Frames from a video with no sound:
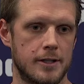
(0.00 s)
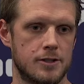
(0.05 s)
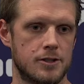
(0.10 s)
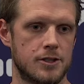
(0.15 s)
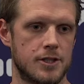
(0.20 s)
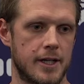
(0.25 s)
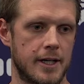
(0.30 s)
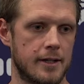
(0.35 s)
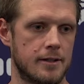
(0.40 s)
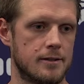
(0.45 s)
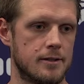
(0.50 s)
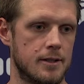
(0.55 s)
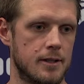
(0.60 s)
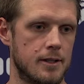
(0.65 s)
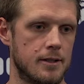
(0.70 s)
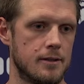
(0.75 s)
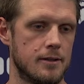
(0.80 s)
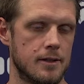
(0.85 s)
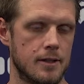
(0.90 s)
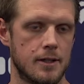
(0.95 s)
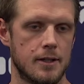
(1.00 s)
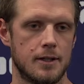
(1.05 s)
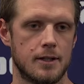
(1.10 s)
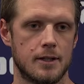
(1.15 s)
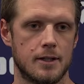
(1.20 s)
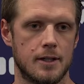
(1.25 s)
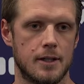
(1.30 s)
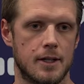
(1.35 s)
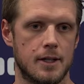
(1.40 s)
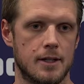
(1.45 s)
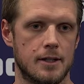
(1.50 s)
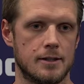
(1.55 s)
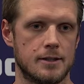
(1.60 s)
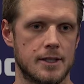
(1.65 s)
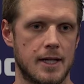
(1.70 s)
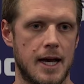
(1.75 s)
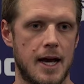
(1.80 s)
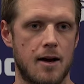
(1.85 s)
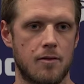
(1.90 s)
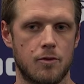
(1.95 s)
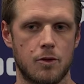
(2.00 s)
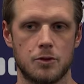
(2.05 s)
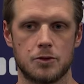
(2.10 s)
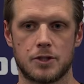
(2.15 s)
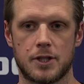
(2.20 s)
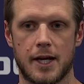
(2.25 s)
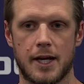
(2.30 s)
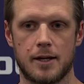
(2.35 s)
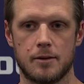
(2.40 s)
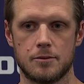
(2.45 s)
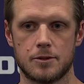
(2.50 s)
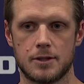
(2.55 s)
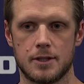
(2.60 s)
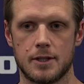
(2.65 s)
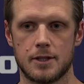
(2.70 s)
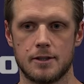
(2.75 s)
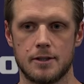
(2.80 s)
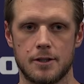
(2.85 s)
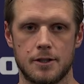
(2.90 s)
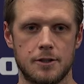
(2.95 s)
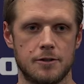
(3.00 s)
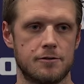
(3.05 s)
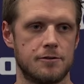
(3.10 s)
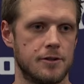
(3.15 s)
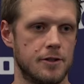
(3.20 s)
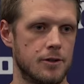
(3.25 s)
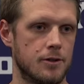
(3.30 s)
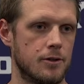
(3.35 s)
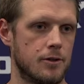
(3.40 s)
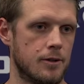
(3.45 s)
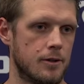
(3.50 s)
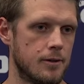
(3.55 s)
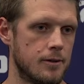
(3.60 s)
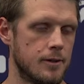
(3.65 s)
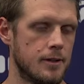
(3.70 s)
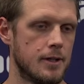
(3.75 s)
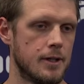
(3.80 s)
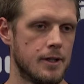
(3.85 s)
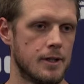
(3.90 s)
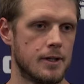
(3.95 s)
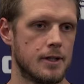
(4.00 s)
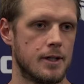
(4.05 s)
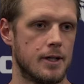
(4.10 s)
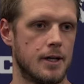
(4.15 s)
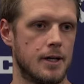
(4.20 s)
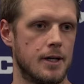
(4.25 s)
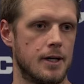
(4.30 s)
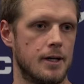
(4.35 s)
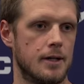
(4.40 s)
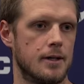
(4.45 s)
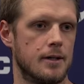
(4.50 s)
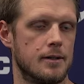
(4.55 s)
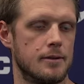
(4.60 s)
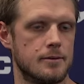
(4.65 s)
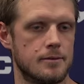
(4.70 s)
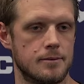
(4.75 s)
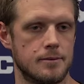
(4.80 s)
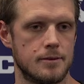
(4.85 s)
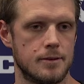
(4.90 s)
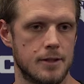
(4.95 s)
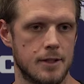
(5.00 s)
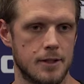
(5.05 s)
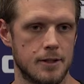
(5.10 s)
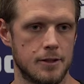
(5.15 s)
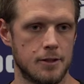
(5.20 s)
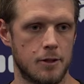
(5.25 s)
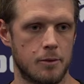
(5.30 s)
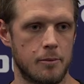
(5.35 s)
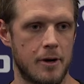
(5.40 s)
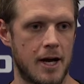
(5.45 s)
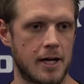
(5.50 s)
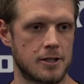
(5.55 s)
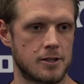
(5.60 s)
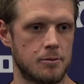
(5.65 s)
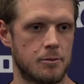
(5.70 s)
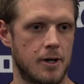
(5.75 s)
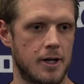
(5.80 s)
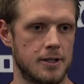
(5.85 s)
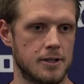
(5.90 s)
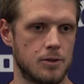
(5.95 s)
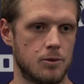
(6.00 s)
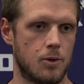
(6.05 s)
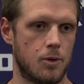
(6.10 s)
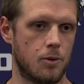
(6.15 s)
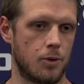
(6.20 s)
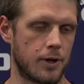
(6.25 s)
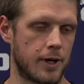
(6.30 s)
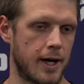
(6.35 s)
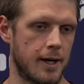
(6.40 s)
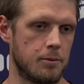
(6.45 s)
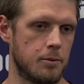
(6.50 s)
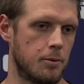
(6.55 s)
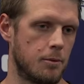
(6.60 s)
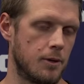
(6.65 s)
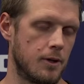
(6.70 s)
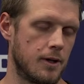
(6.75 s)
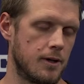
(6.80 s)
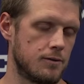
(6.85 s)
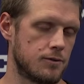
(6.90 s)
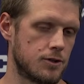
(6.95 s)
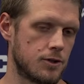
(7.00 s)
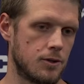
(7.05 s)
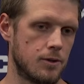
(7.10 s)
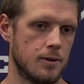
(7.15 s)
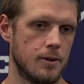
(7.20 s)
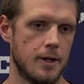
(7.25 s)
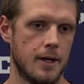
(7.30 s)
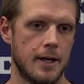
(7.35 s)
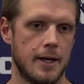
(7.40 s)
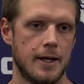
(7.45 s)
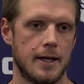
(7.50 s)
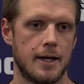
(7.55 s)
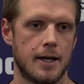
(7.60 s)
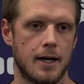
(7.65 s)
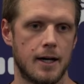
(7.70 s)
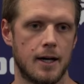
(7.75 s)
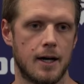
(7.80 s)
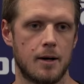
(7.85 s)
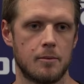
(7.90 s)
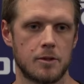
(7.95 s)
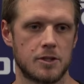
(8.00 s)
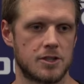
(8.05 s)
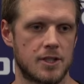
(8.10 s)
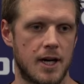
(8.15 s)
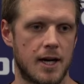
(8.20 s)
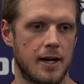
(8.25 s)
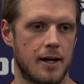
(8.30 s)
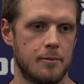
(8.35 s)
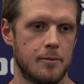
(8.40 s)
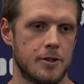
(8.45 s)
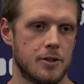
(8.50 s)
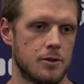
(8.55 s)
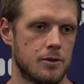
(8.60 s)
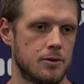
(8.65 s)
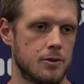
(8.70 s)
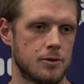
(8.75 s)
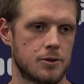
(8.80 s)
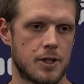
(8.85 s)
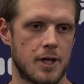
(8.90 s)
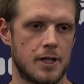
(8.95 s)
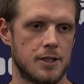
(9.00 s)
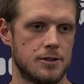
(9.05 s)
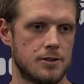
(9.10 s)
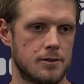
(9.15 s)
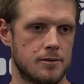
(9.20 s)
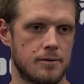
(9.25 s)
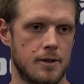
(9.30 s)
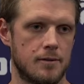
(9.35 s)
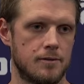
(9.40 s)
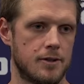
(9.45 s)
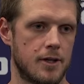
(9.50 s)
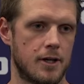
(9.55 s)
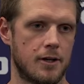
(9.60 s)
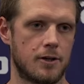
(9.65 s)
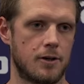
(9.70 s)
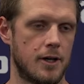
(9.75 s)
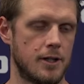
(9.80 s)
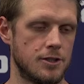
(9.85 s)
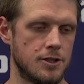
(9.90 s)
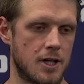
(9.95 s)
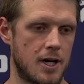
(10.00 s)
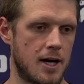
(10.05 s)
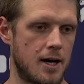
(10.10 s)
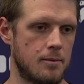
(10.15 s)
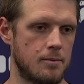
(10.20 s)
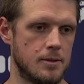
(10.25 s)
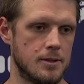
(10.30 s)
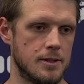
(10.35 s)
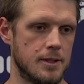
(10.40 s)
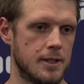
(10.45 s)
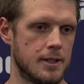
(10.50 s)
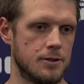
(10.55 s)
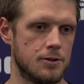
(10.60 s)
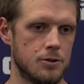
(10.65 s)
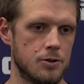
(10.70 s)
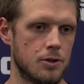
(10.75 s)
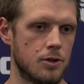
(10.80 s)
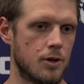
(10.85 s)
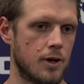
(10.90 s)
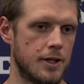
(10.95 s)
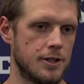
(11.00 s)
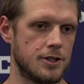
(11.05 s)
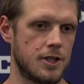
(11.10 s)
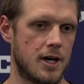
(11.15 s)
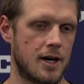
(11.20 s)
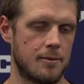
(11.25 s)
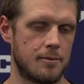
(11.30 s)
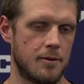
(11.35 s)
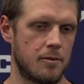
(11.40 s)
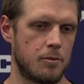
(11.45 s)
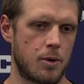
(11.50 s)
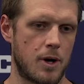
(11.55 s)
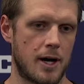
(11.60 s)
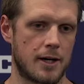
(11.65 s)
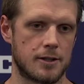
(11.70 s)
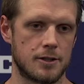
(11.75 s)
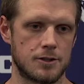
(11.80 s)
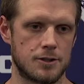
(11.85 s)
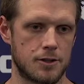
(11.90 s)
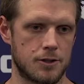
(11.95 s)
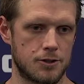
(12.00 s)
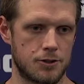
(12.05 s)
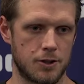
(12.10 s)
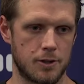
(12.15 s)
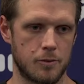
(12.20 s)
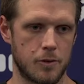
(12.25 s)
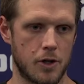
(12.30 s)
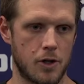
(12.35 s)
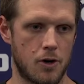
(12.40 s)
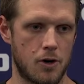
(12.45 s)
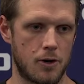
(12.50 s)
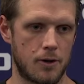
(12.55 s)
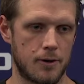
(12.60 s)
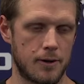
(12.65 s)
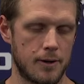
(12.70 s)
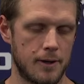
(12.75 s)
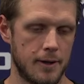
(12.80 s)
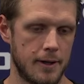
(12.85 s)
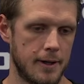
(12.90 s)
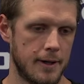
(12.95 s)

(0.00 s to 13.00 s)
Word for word: in sync to uh, to have those games that, that you feel are uh, uh, you know maximizing what we're capable of. So. I'm excited. I mean, those guys have done a great job and, and do a great job. They practice extremely hard